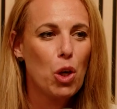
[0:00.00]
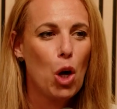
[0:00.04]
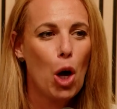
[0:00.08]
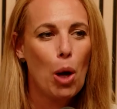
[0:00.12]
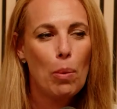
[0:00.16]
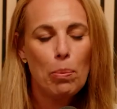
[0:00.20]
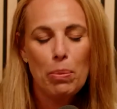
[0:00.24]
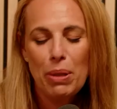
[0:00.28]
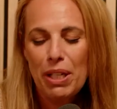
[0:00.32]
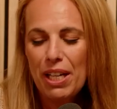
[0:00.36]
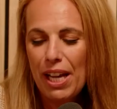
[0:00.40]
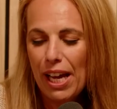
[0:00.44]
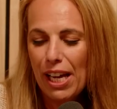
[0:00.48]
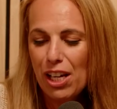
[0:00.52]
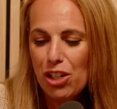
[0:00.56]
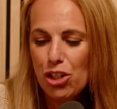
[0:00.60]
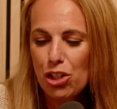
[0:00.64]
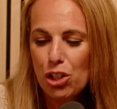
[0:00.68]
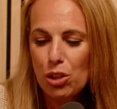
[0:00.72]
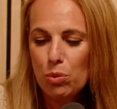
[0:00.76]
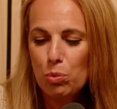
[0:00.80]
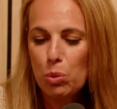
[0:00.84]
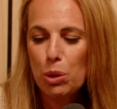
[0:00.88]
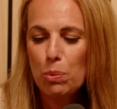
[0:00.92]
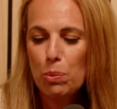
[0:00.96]

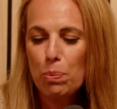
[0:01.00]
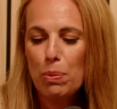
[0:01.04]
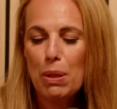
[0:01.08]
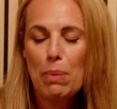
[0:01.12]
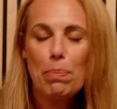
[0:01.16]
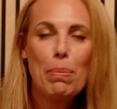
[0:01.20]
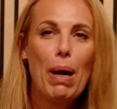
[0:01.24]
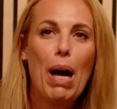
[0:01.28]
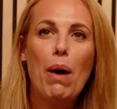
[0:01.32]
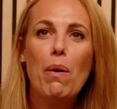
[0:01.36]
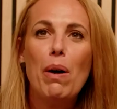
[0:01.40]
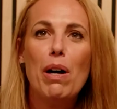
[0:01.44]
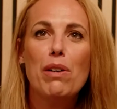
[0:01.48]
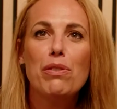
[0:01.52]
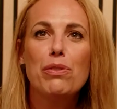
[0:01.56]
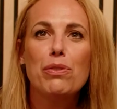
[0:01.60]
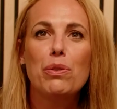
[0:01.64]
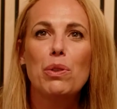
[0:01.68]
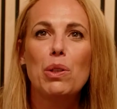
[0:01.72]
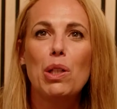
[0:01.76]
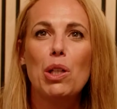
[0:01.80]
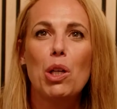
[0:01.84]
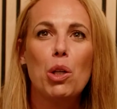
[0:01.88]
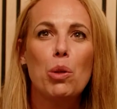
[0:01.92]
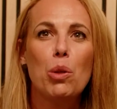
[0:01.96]
combination would be
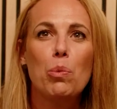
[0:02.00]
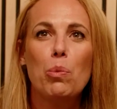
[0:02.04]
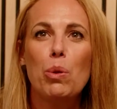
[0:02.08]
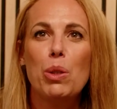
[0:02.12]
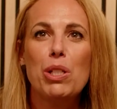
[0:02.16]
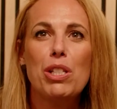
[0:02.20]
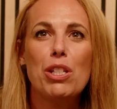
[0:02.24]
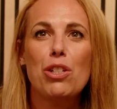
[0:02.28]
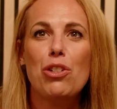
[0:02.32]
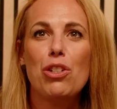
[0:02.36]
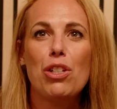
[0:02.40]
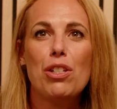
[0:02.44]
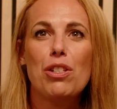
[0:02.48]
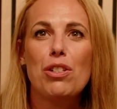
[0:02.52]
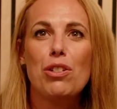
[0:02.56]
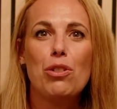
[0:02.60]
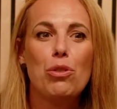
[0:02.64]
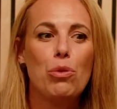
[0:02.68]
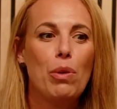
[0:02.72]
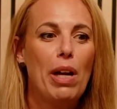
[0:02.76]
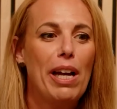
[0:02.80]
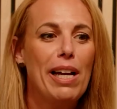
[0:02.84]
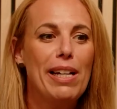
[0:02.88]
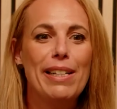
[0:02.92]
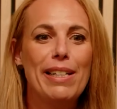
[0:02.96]
powerful, or was it just
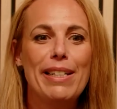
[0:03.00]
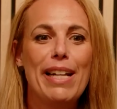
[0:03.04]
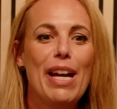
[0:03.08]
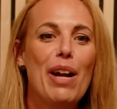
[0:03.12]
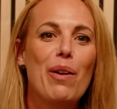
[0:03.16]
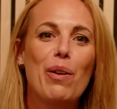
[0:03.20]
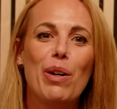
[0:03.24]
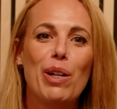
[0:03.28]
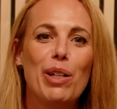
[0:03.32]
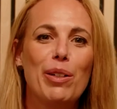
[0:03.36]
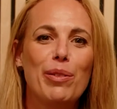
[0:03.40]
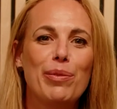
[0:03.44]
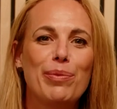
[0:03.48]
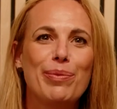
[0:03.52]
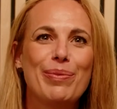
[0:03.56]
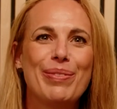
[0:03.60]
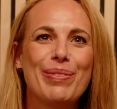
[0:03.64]
trial and error?